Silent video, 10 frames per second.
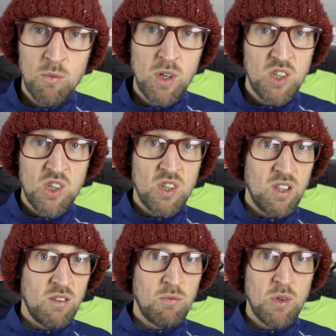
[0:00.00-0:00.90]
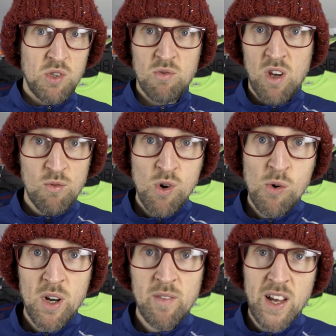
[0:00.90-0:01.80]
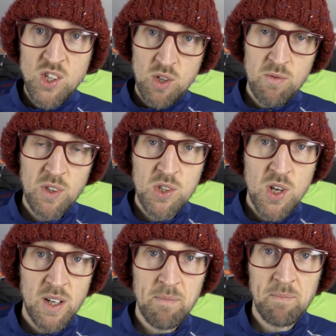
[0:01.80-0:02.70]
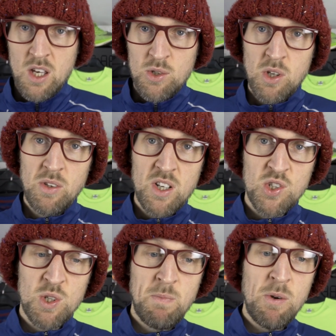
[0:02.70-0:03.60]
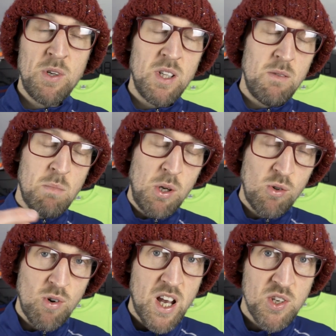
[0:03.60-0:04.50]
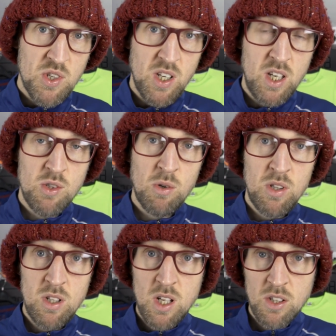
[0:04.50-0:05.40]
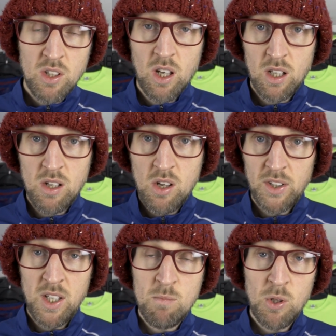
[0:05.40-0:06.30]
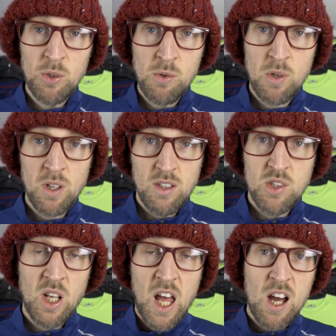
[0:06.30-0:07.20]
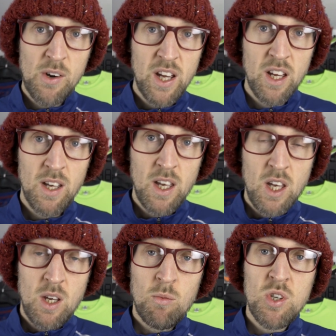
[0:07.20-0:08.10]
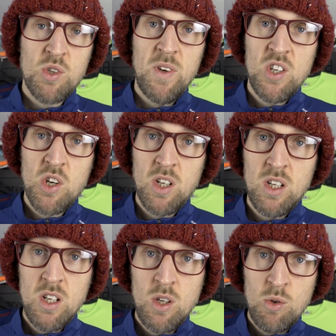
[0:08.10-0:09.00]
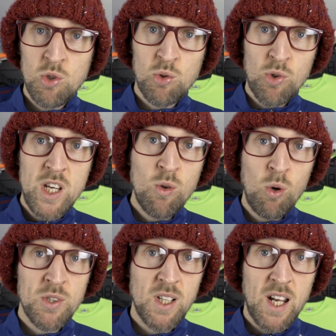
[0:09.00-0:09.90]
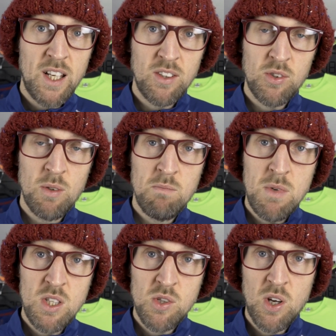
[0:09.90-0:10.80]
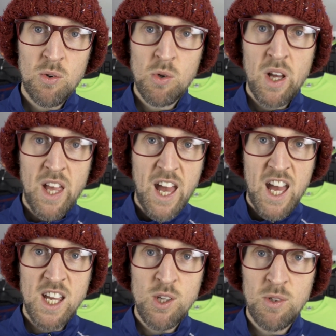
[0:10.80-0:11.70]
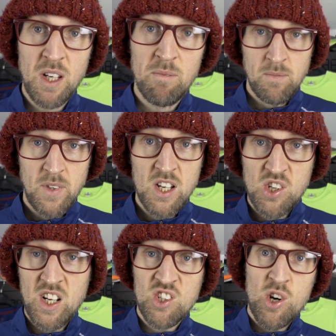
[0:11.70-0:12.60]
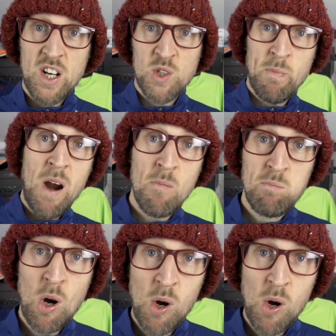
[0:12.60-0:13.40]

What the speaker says: which was a real innovation for the time. So that Spiridon progressed into another Nike model, the Talaria, which featured a new three-quarter length midsole air unit. They actually had a transparent